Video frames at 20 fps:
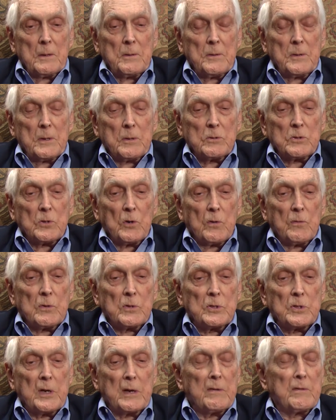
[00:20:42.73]
There was over
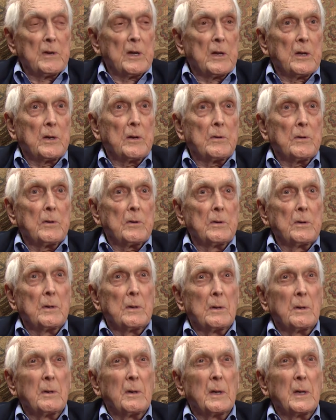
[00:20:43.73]

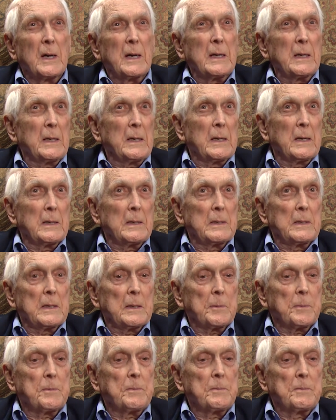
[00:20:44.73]
790, I think,